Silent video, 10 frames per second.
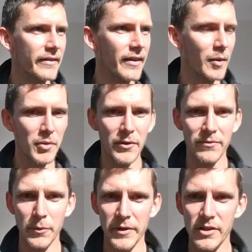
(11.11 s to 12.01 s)
upload
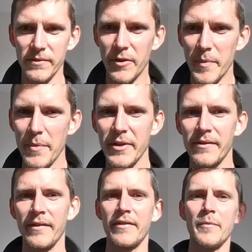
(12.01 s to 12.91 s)
footage of the mapping
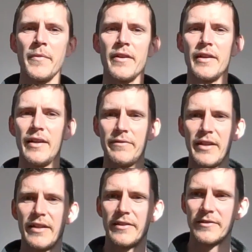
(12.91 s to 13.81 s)
system that I have
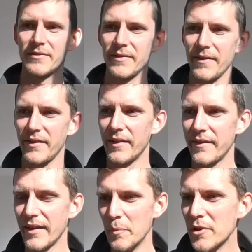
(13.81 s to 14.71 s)
now since
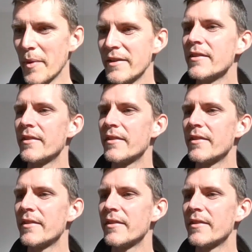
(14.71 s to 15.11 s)
implemented.